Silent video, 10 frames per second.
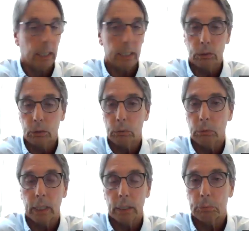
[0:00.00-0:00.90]
I
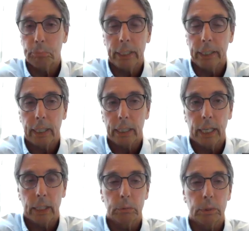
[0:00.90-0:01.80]
do speaking
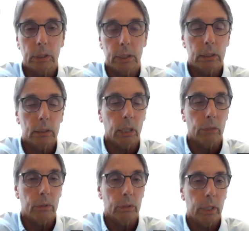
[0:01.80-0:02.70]
engagements and
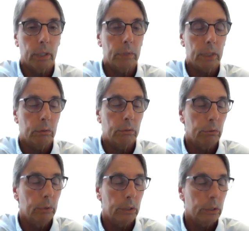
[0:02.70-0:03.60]
stuff,
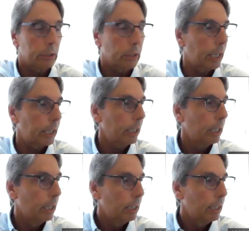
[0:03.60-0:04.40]
through the society.